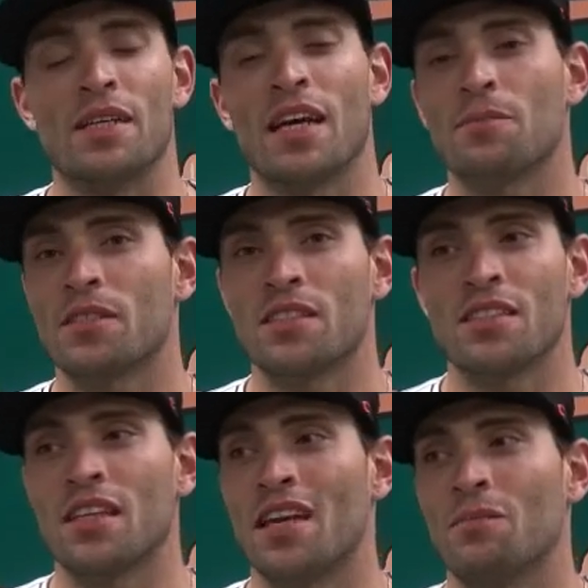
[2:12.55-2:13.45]
He kept us in
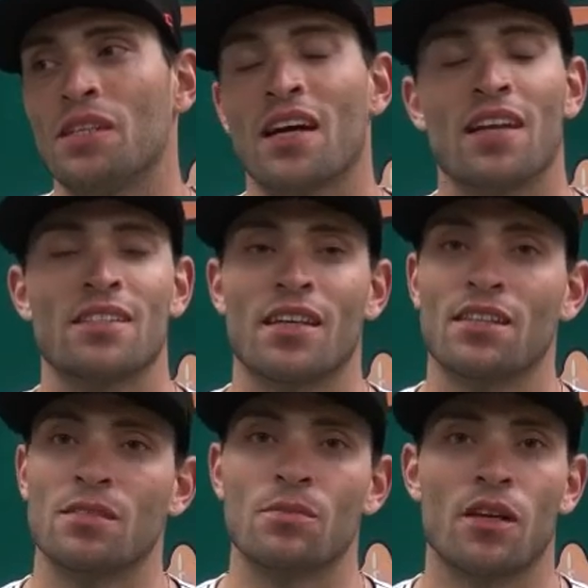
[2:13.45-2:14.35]
the game. He got us out
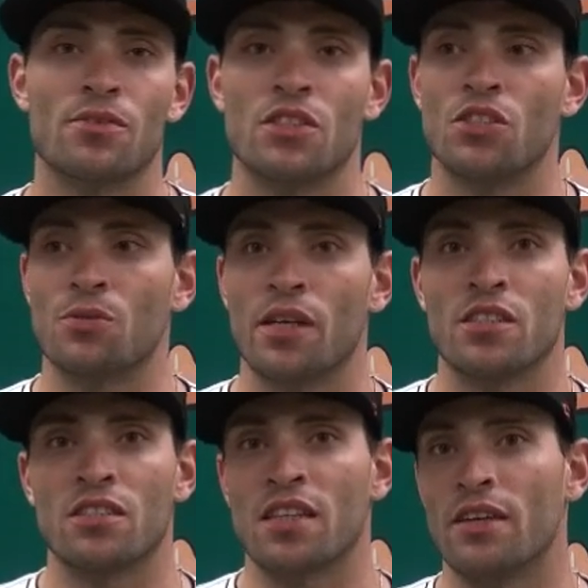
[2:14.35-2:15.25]
of some tough
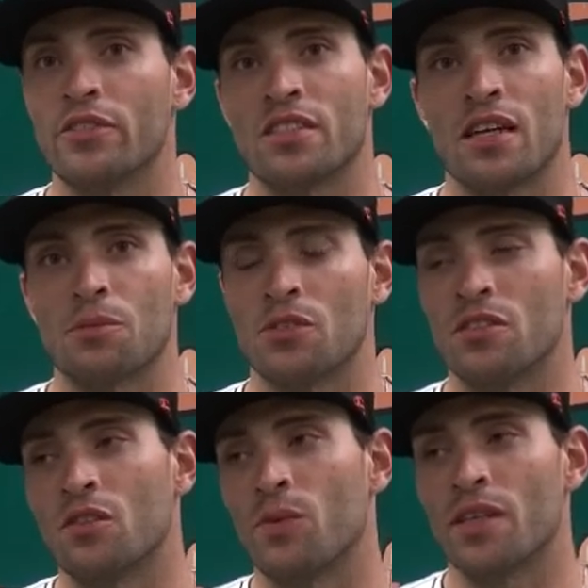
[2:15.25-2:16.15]
situations, gave us an
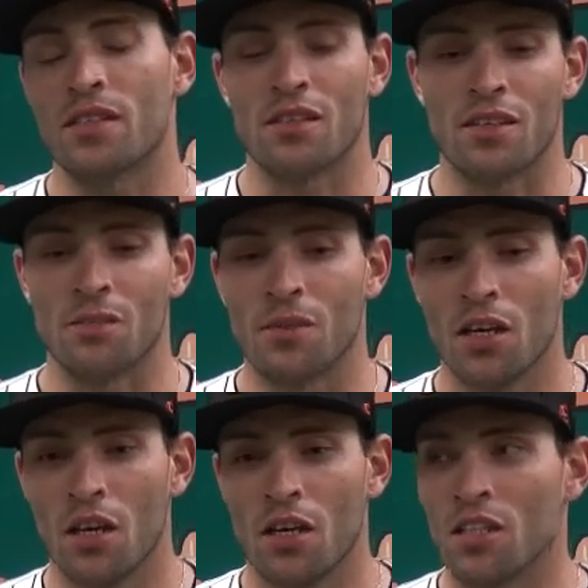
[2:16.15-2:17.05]
opportunity to win.
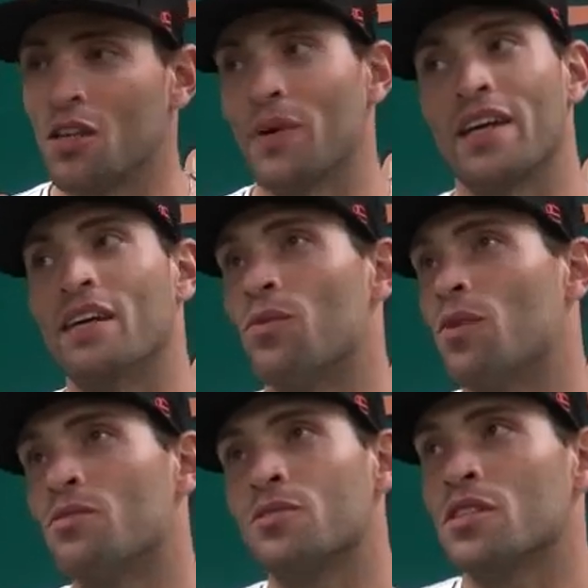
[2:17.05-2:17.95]
You know, we had that
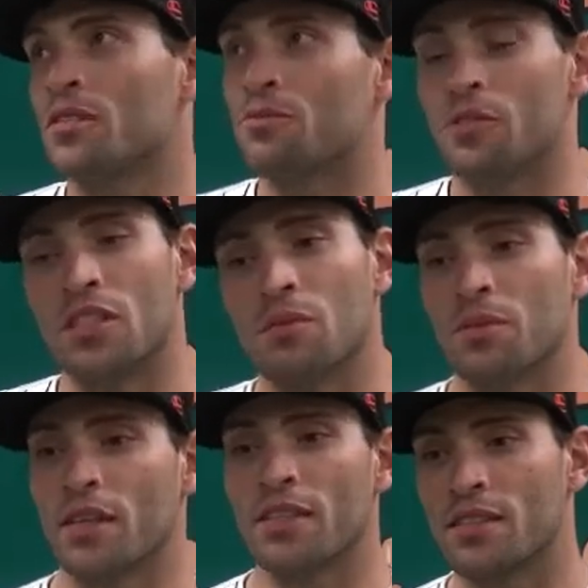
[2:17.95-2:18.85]
one really freaky
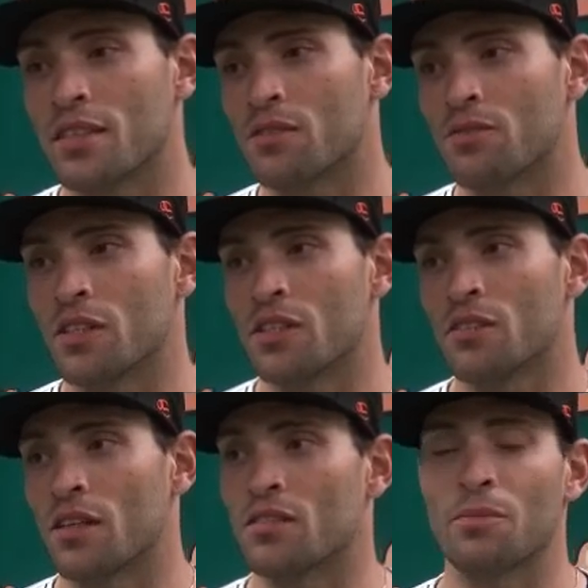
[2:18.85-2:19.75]
play in center
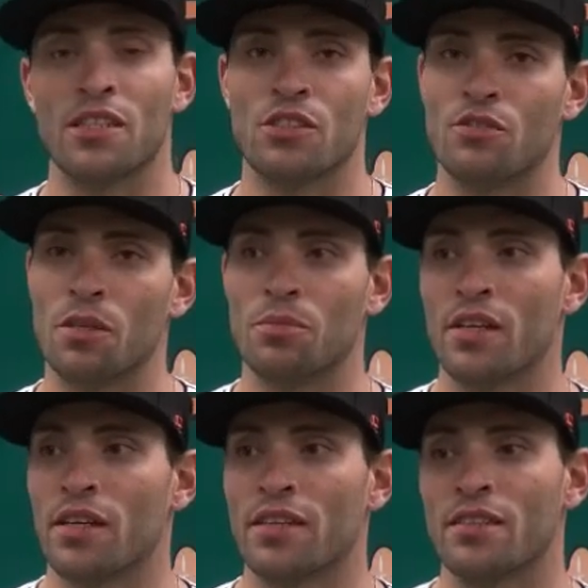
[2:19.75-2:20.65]
field. Delta makes a great
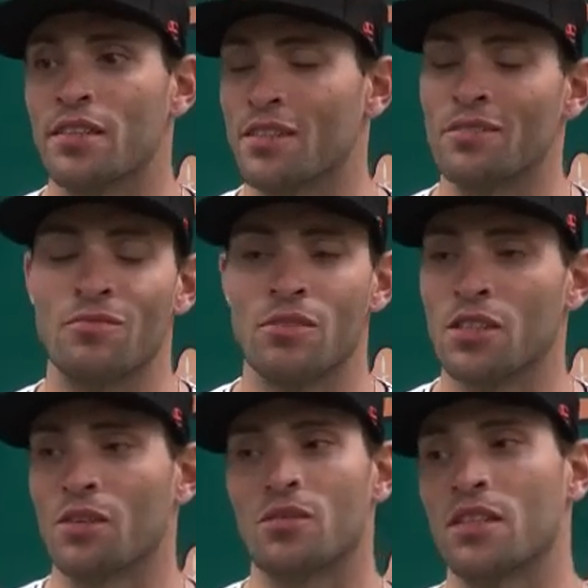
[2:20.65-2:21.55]
play, and
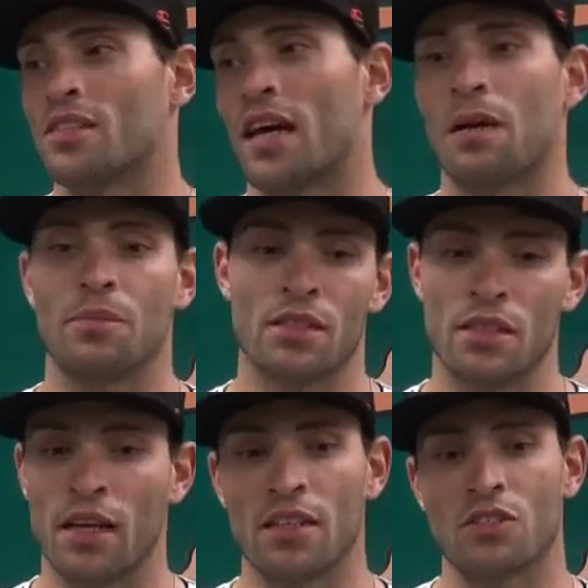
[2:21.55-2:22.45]
you know, things happen, and
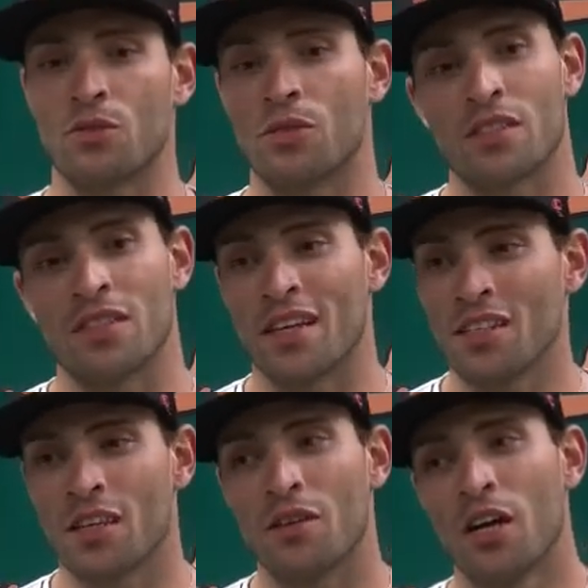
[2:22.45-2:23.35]
the guy scores, and that,
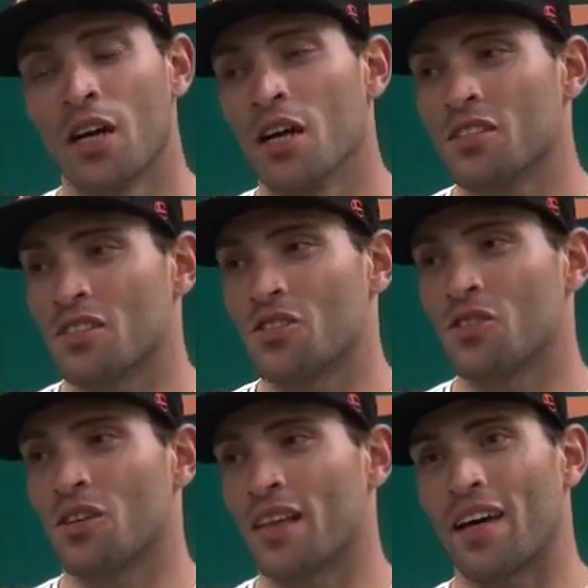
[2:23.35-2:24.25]
you know. So you
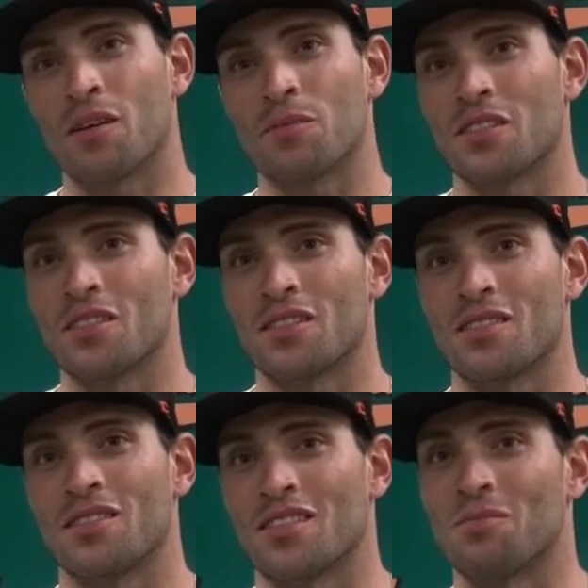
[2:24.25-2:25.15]
chalk that up
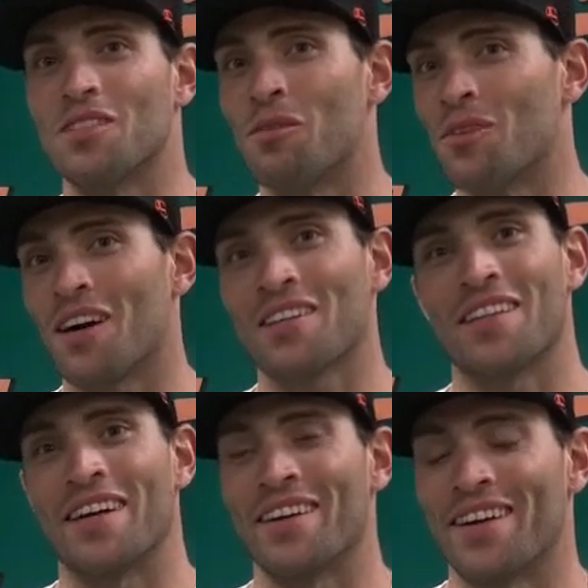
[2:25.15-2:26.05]
to some dumb luck
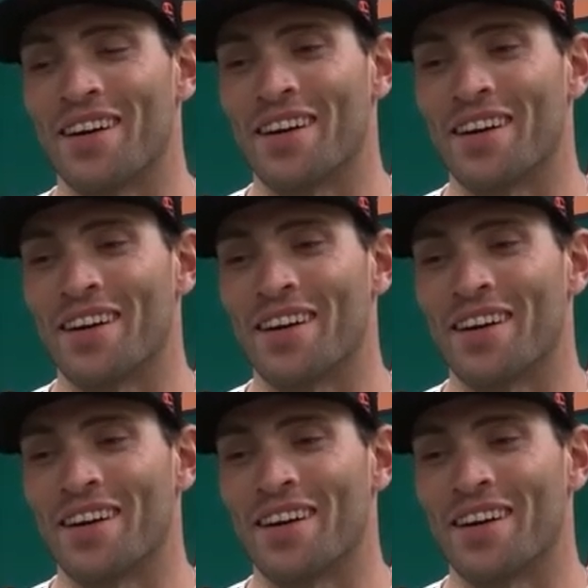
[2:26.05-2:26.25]
there.